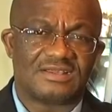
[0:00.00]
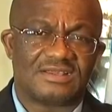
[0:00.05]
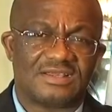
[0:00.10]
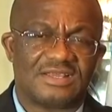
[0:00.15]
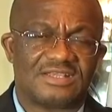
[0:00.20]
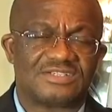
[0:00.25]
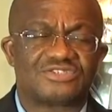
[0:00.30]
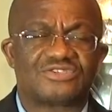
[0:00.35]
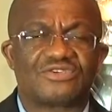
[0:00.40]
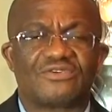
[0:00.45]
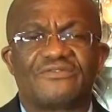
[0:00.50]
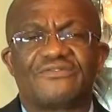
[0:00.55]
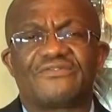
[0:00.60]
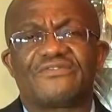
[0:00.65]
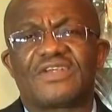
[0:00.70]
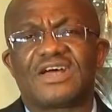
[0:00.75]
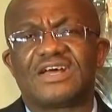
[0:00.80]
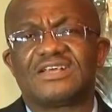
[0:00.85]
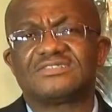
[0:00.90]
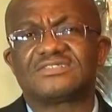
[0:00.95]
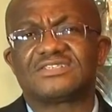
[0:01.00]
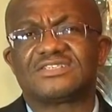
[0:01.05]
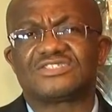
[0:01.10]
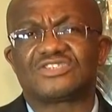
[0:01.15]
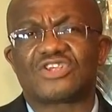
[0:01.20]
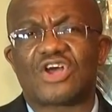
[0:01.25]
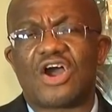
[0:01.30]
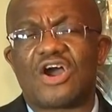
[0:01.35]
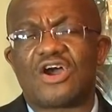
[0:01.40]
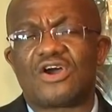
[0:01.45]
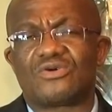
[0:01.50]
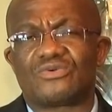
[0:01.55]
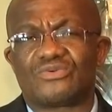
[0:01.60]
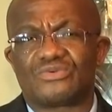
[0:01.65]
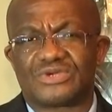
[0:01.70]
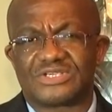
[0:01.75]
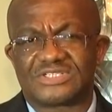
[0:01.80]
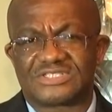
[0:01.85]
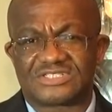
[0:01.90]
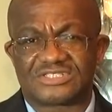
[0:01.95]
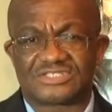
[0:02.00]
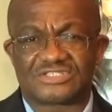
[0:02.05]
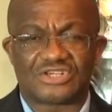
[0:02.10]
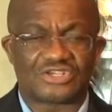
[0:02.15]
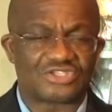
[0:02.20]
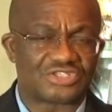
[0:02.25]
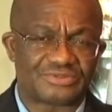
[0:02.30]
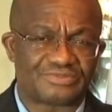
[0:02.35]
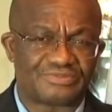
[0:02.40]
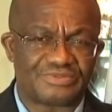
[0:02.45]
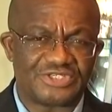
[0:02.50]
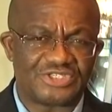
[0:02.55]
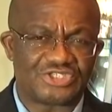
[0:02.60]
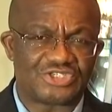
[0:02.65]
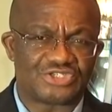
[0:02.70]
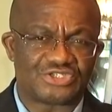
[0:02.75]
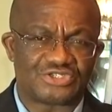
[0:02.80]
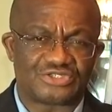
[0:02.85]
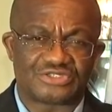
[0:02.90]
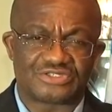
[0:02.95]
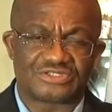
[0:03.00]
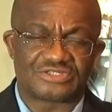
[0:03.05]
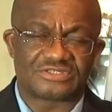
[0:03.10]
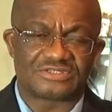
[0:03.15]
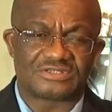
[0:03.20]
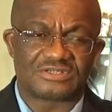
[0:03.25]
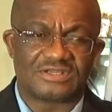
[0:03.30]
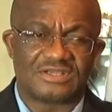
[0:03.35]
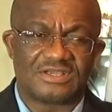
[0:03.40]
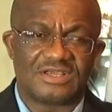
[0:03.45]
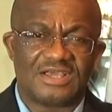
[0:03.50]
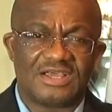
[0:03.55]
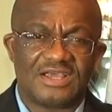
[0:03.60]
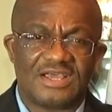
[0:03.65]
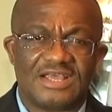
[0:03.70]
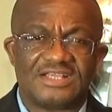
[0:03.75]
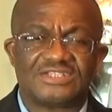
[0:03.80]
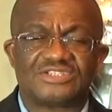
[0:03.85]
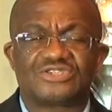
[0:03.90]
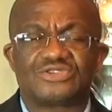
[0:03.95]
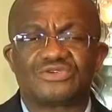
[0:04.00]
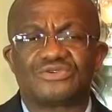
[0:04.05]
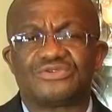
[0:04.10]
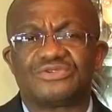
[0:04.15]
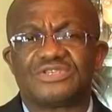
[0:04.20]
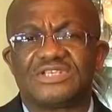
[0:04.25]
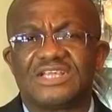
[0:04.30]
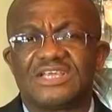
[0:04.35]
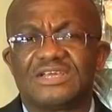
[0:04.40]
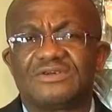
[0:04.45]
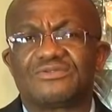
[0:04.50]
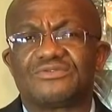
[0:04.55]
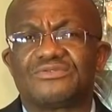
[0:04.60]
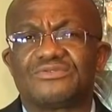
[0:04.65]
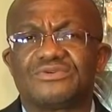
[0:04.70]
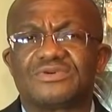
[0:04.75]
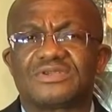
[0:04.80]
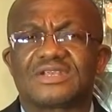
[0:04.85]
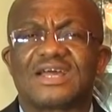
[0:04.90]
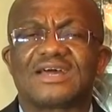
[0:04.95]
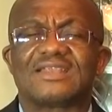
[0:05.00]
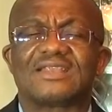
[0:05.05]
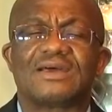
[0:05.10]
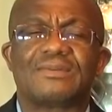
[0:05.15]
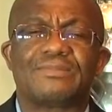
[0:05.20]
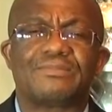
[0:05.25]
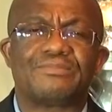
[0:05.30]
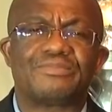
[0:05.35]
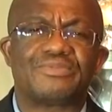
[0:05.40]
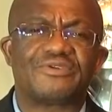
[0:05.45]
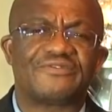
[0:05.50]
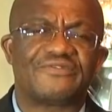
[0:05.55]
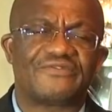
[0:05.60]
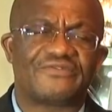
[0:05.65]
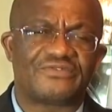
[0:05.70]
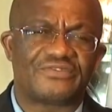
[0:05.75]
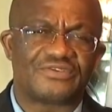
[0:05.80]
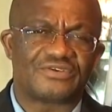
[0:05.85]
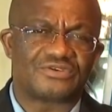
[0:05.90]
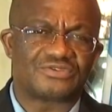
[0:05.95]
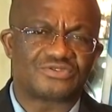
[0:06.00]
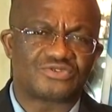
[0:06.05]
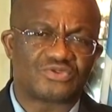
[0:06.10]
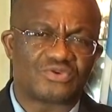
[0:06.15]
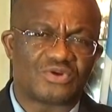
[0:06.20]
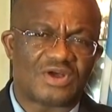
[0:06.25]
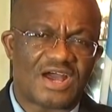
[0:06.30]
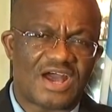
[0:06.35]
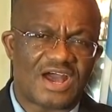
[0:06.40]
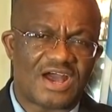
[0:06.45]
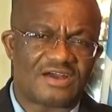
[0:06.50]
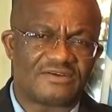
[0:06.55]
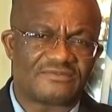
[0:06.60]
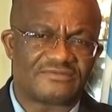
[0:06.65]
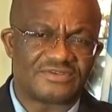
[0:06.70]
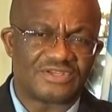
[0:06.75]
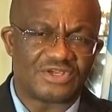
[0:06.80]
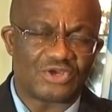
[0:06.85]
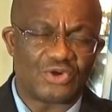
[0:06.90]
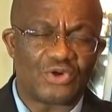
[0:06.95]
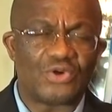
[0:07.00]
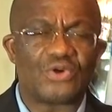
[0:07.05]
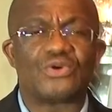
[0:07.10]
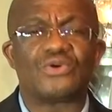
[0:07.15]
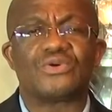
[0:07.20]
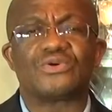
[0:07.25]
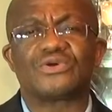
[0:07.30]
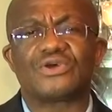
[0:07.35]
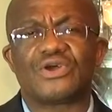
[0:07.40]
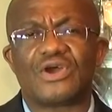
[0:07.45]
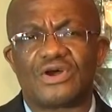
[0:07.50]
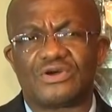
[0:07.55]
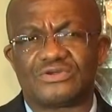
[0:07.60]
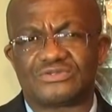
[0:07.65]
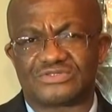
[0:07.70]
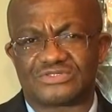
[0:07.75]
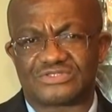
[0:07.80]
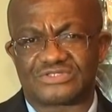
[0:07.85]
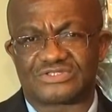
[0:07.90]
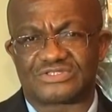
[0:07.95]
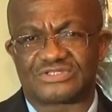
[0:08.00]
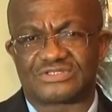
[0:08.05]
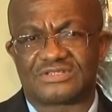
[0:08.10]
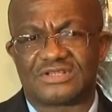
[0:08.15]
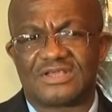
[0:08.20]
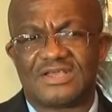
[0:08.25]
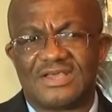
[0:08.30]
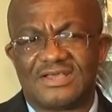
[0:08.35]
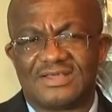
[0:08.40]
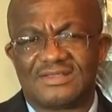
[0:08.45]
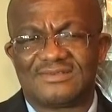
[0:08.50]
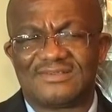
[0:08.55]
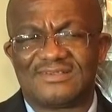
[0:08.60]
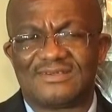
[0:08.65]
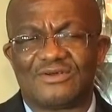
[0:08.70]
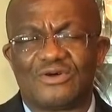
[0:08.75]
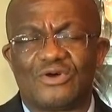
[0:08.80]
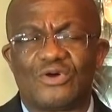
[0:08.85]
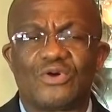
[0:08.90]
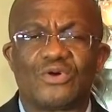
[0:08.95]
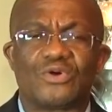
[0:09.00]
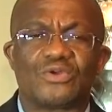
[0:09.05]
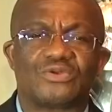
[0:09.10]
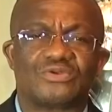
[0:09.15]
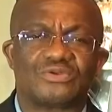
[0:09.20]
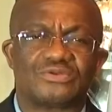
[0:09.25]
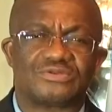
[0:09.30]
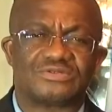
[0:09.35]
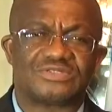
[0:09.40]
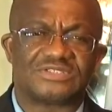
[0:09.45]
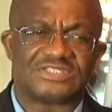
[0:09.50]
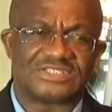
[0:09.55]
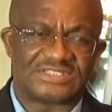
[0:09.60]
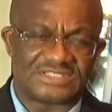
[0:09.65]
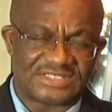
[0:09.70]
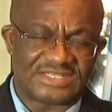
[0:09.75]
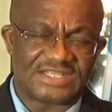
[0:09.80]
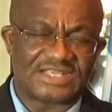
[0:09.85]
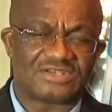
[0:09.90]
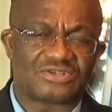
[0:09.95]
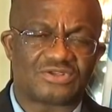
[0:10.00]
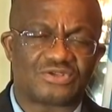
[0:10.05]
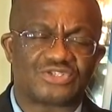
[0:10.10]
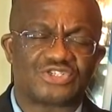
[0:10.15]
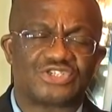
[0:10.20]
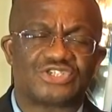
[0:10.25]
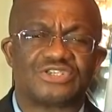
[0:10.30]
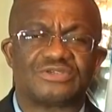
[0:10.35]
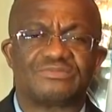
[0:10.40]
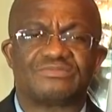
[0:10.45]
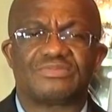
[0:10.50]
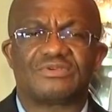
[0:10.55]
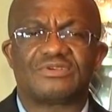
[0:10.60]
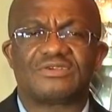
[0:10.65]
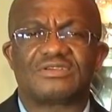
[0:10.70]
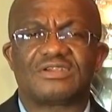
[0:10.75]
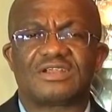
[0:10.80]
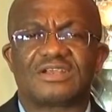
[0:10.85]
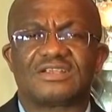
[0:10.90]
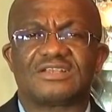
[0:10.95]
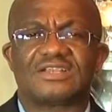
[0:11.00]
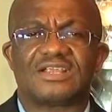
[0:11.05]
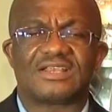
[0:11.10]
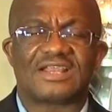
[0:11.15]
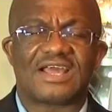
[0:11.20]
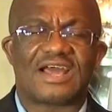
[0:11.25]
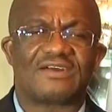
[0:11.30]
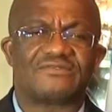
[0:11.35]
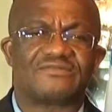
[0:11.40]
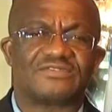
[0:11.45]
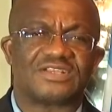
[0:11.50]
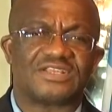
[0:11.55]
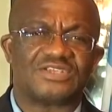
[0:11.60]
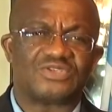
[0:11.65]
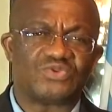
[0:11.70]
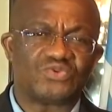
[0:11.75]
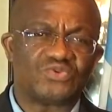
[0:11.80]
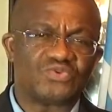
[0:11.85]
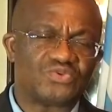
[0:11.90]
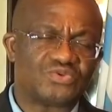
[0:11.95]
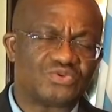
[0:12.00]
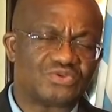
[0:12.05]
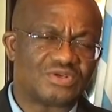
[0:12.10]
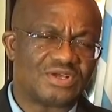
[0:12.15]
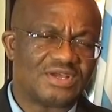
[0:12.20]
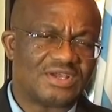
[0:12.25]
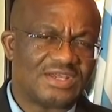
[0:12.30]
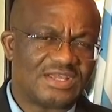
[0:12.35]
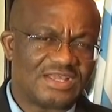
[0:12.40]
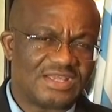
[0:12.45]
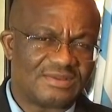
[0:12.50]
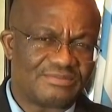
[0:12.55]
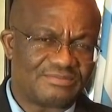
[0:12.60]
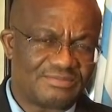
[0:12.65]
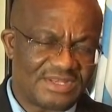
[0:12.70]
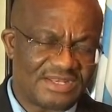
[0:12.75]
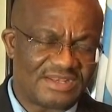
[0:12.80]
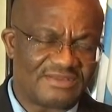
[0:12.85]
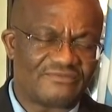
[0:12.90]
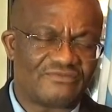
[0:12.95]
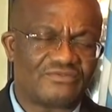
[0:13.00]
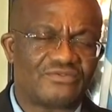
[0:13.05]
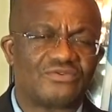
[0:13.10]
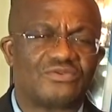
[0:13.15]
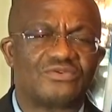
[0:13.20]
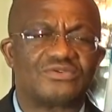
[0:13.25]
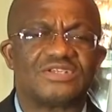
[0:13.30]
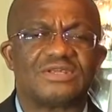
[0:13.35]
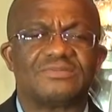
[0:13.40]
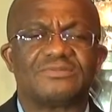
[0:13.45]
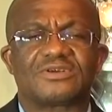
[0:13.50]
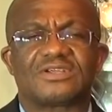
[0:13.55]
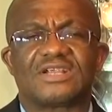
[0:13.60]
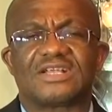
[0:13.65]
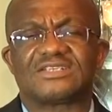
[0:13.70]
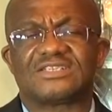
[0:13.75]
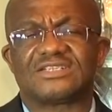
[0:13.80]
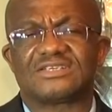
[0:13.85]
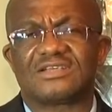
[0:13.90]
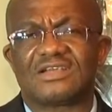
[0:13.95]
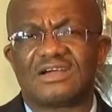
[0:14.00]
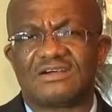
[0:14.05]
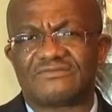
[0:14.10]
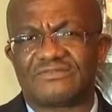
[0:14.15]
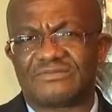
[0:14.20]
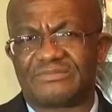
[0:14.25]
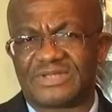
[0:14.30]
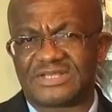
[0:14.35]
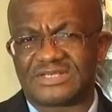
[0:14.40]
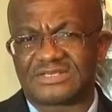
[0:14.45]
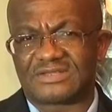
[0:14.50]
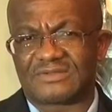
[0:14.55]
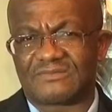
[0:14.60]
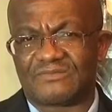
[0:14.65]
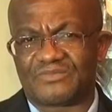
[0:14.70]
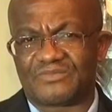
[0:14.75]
And so France is always suspicious, and so they would rather prefer to have the old guns, the old dictatorship, rather than having a new, a meaningful democratic government.